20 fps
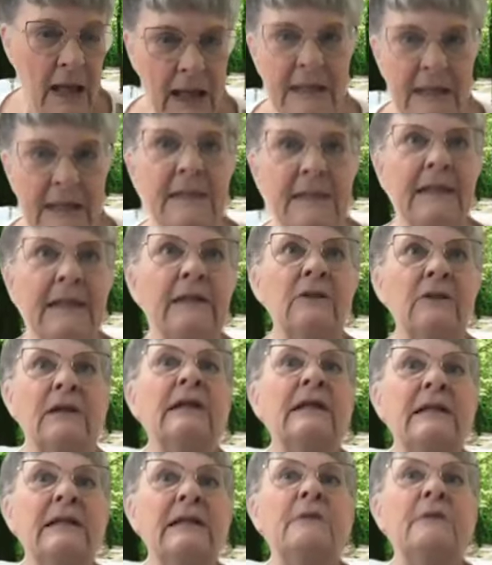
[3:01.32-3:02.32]
It's like
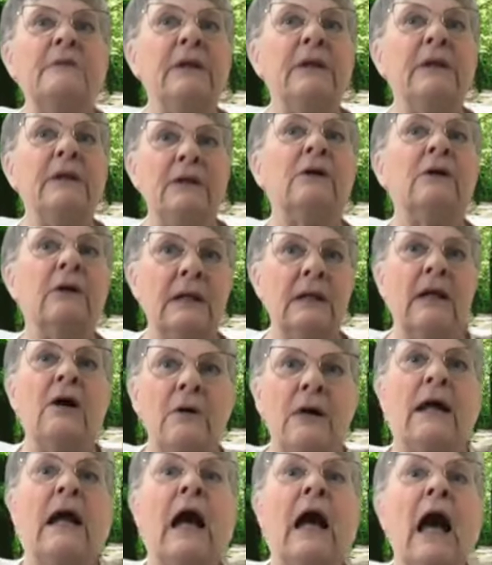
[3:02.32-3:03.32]
looking in the mirror and
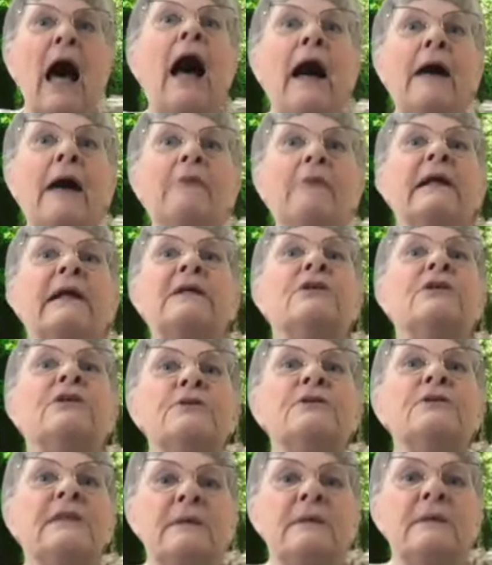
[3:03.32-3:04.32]
going, I want to
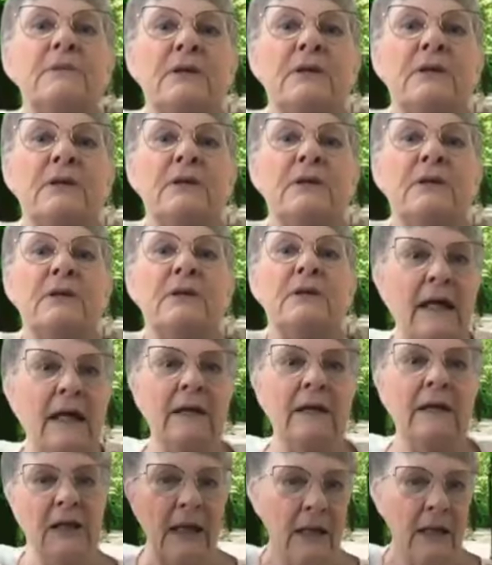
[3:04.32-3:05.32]
do something with that.
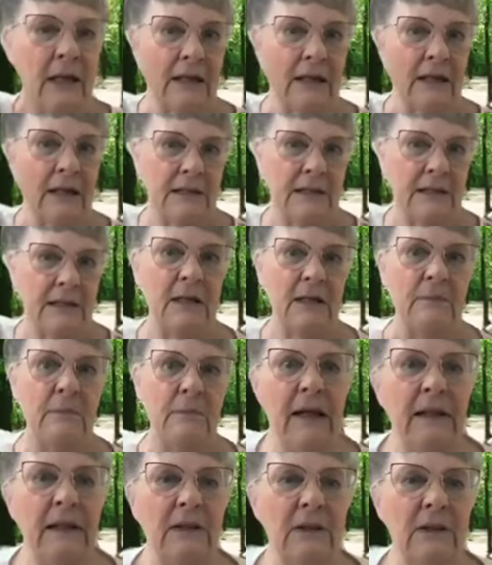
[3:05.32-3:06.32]
And you can't because it's all
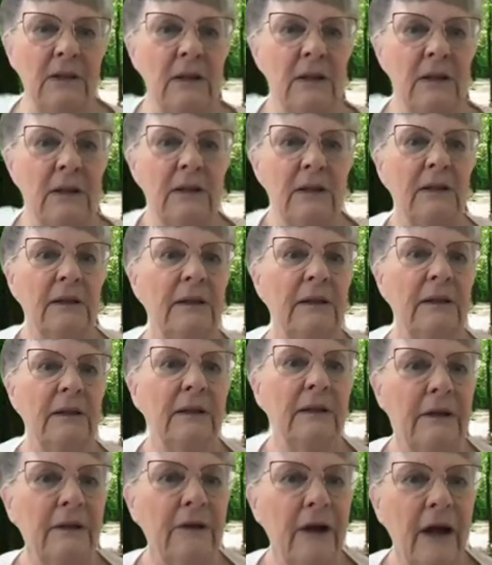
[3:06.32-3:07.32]
behind you.
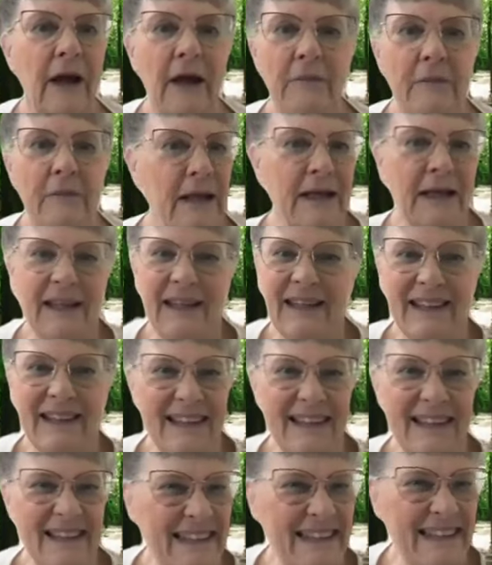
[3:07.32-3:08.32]
I mean,
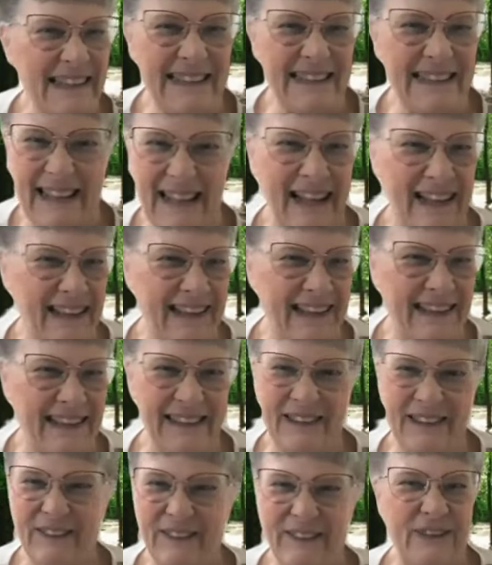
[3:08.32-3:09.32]
it's
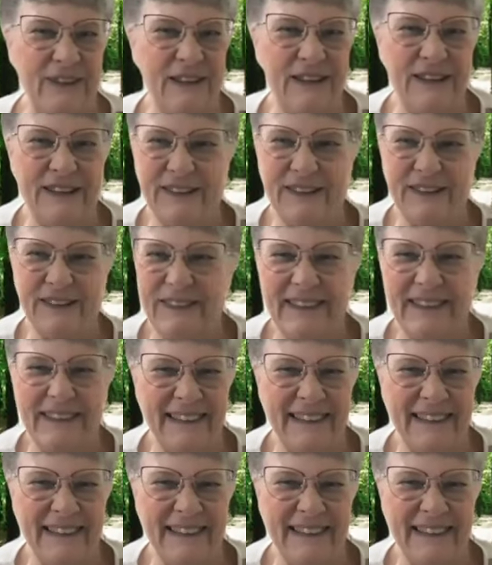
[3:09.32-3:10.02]
exactly what we're doing.